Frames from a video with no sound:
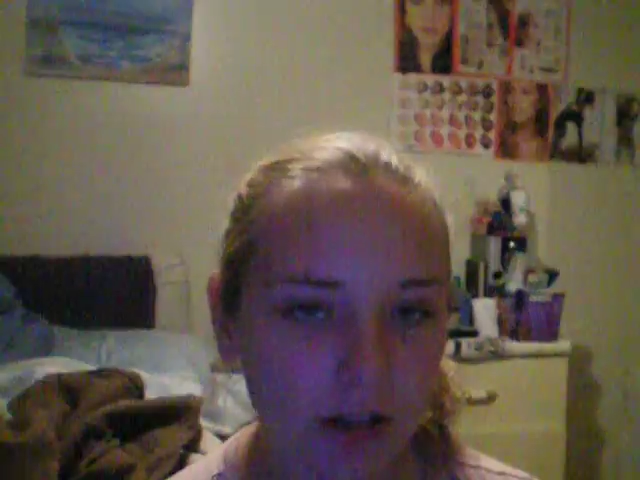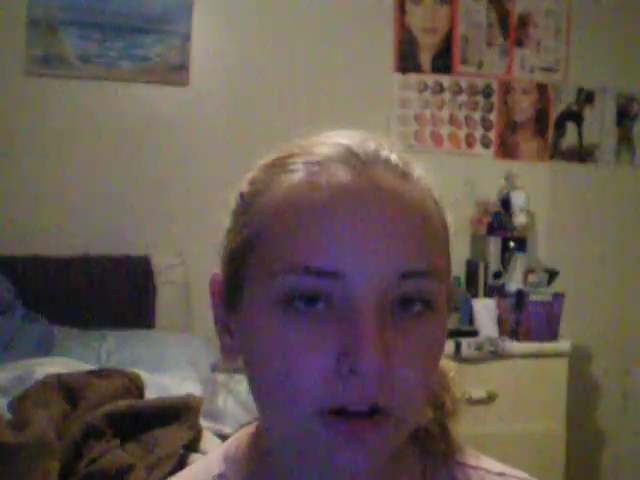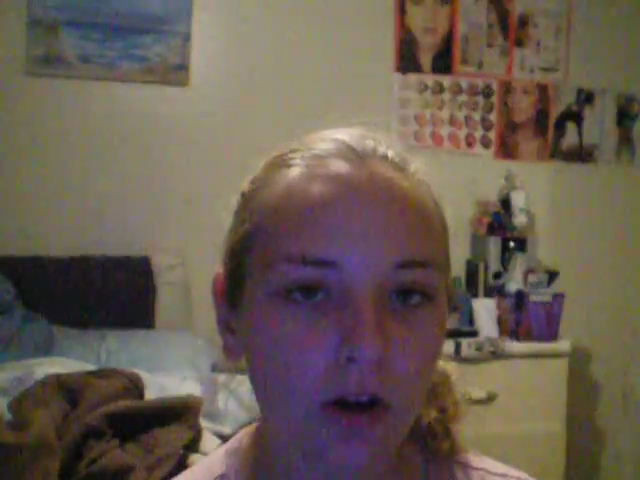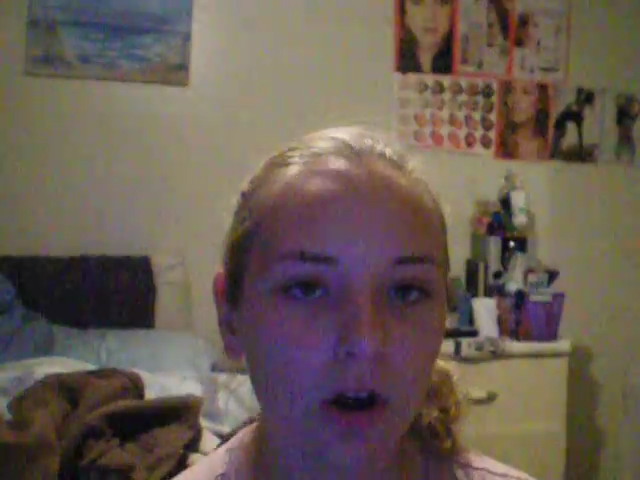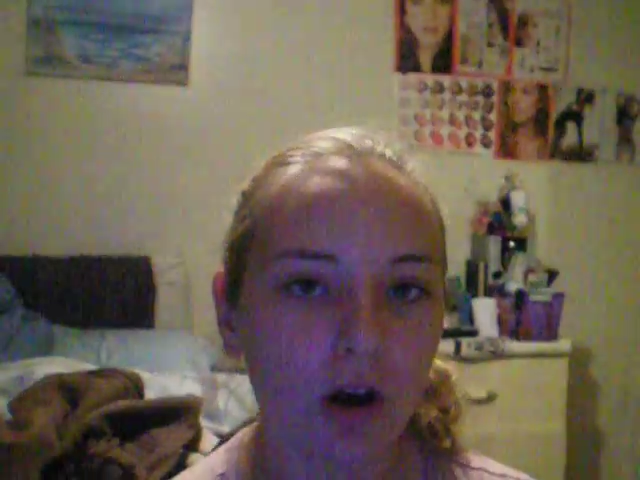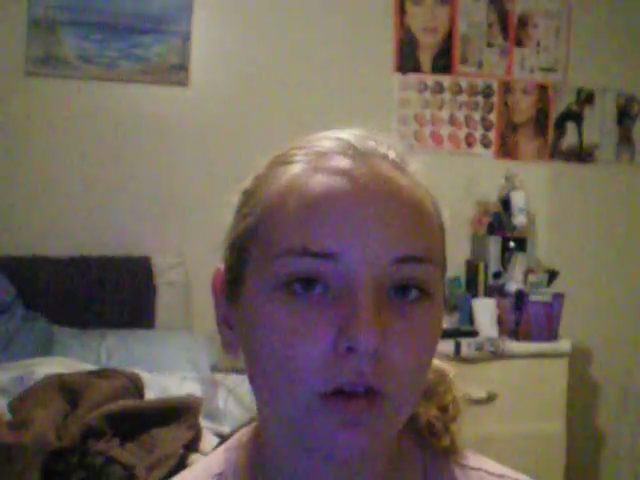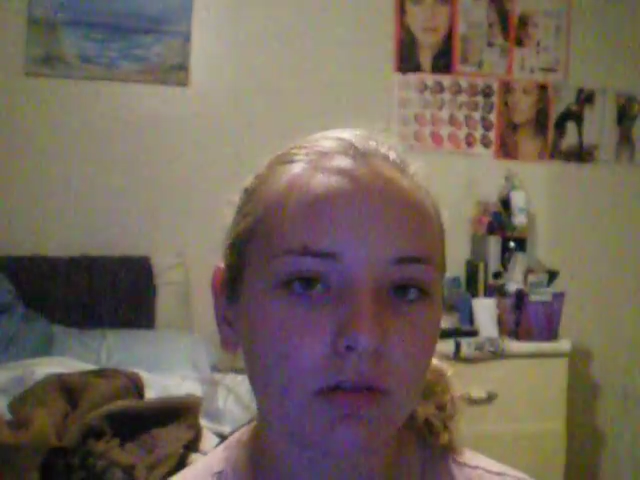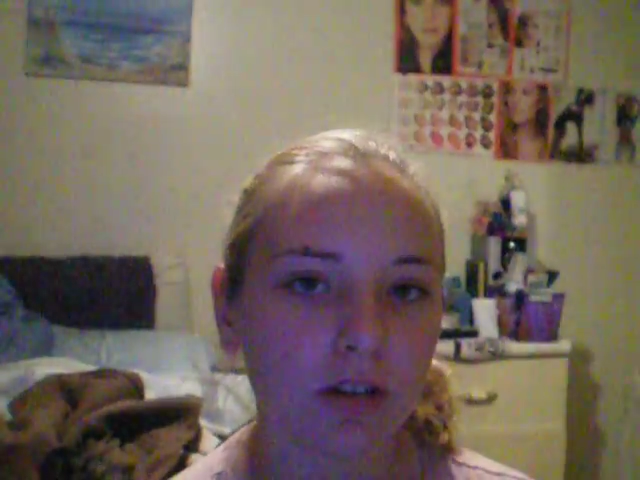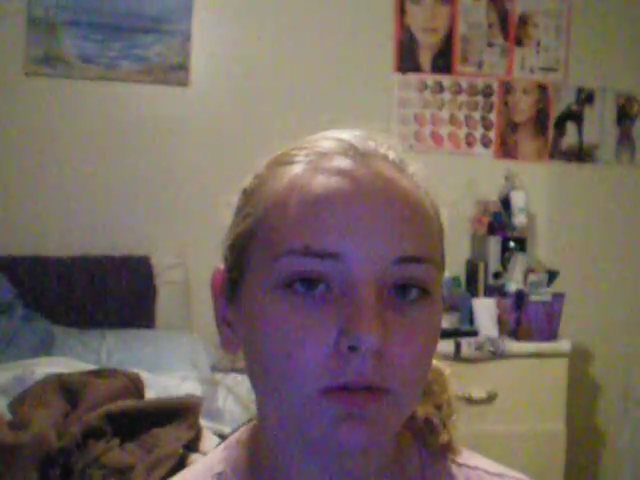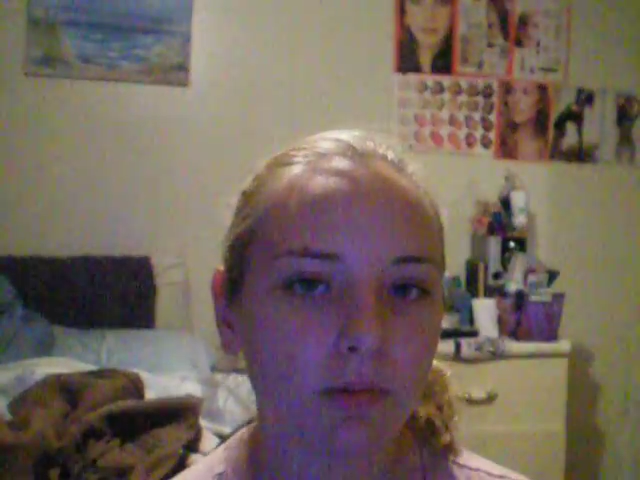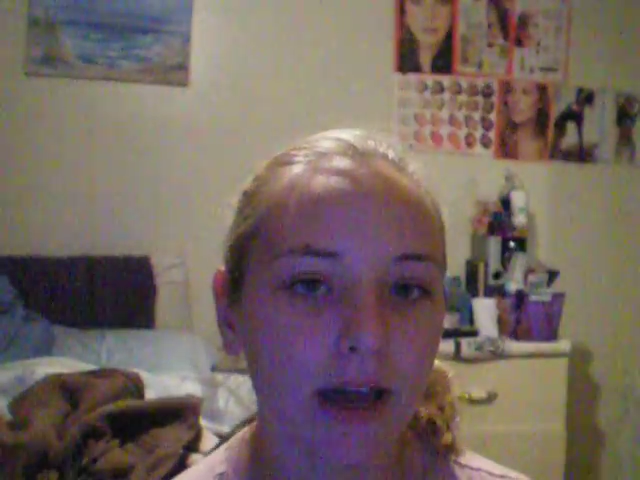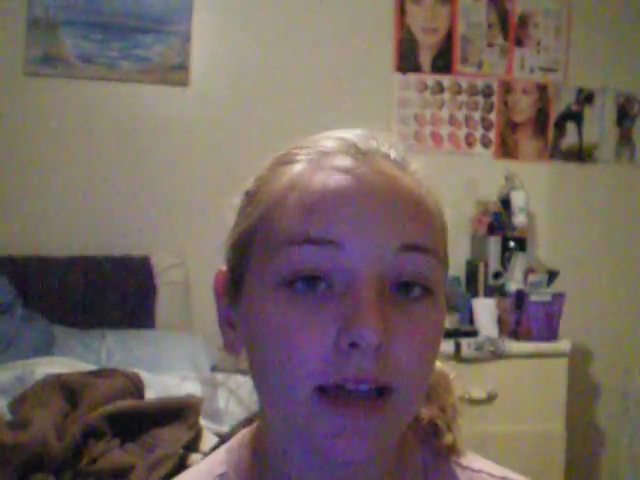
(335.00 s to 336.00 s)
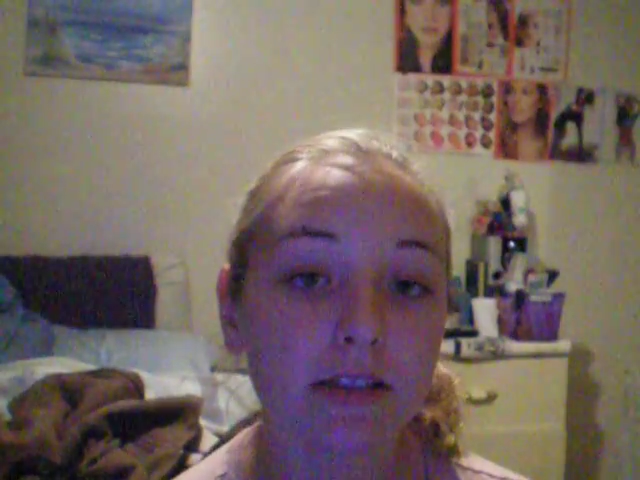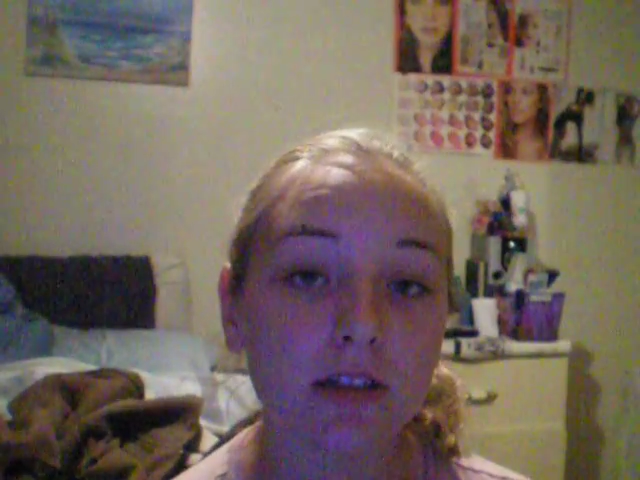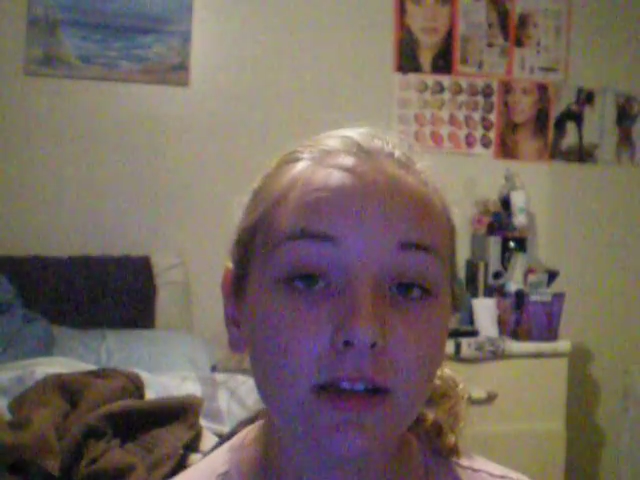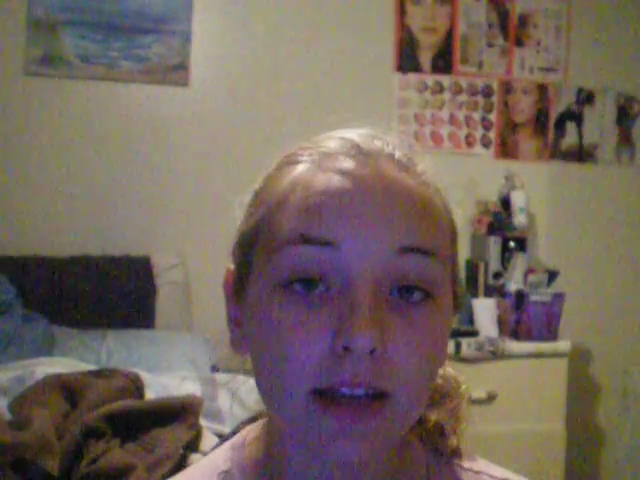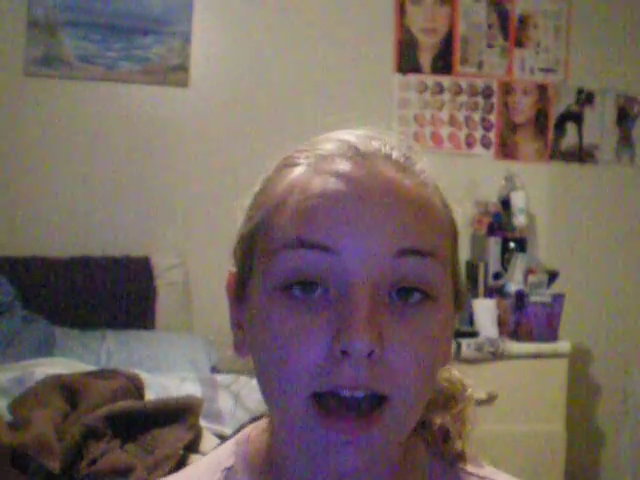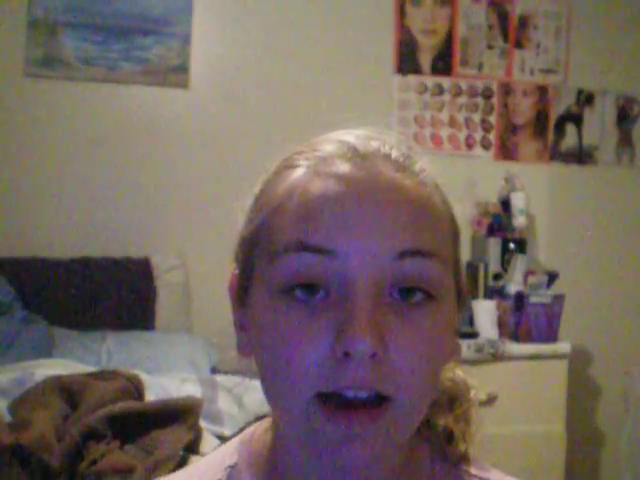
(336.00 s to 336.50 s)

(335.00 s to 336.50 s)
be your only way. It's good to